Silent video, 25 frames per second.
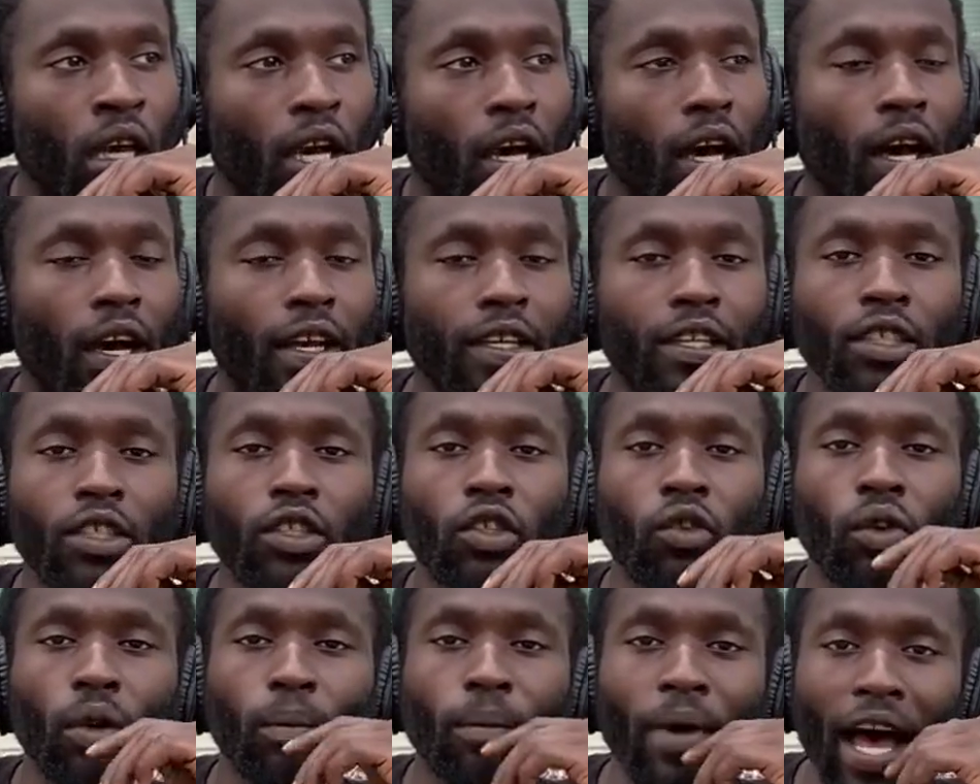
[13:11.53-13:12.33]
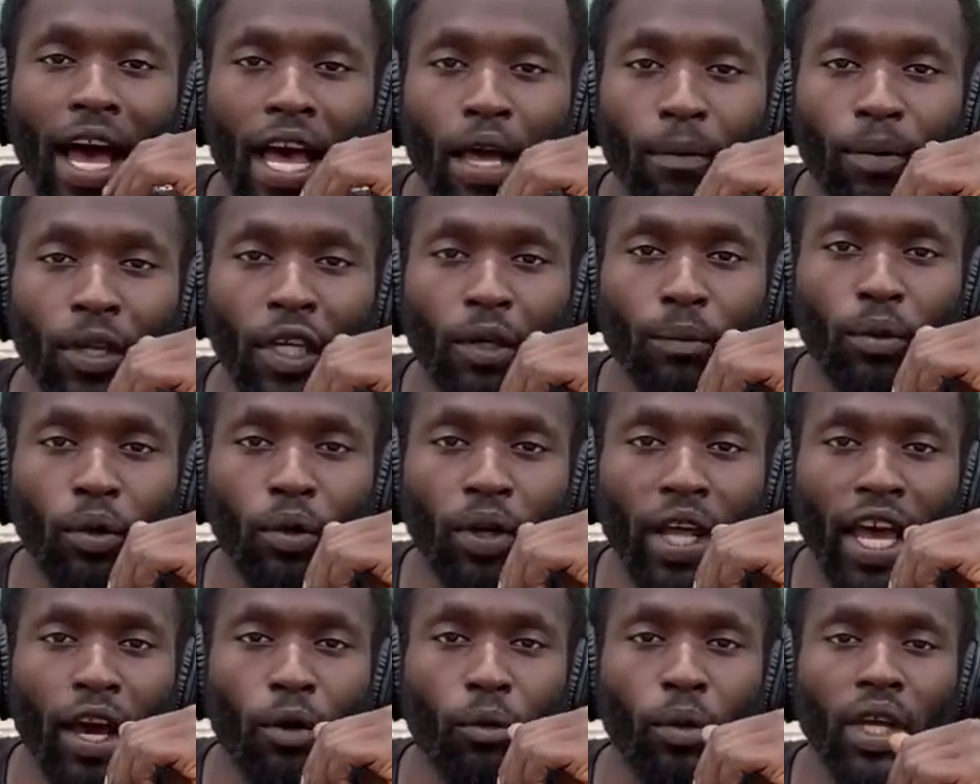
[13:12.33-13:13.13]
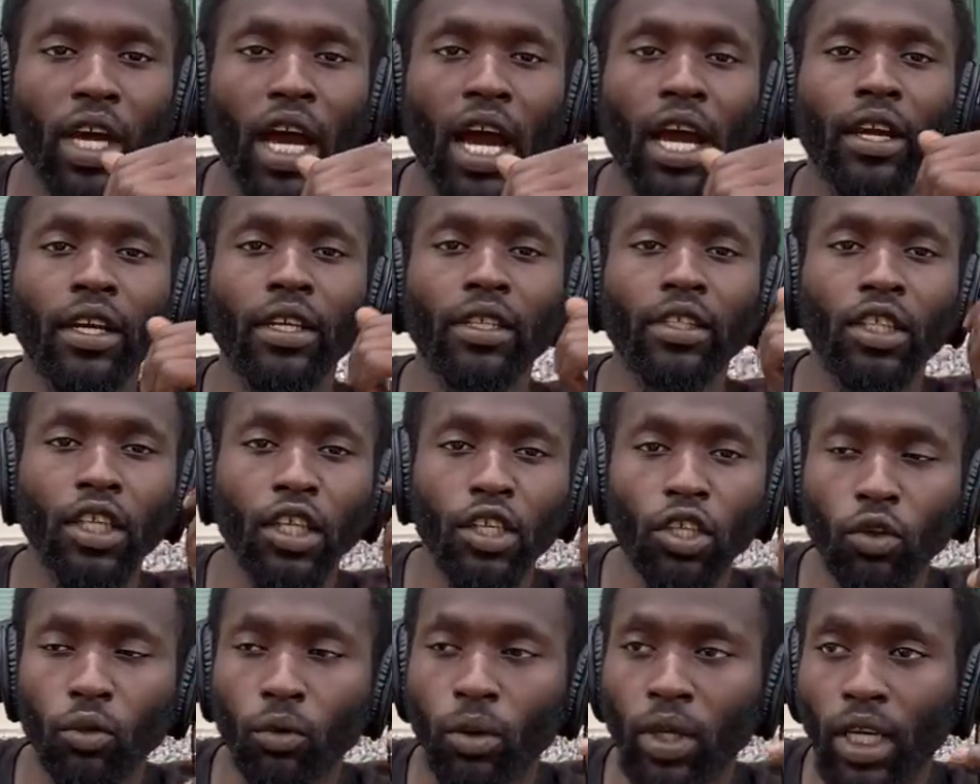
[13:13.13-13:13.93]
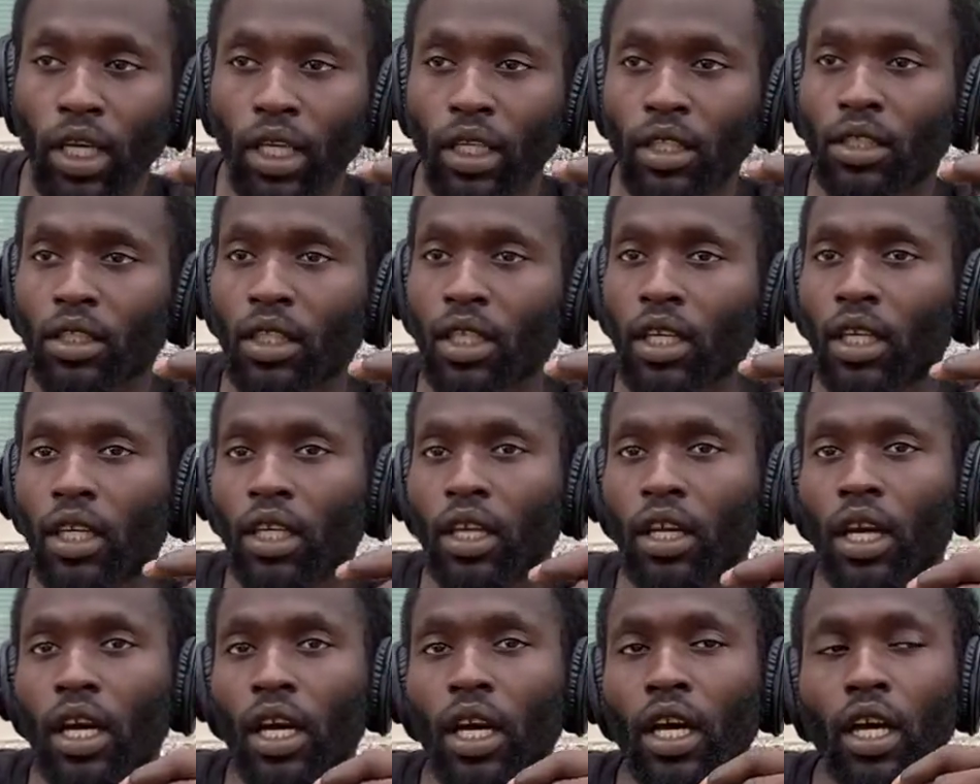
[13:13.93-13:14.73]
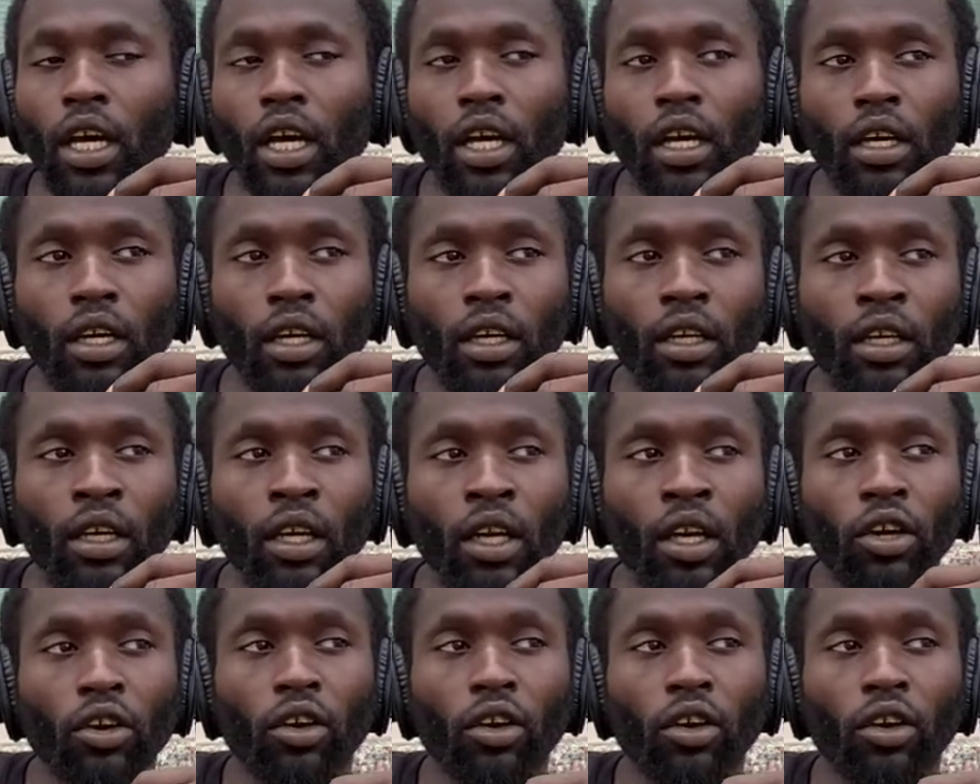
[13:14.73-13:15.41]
just to remind people that we are continuing to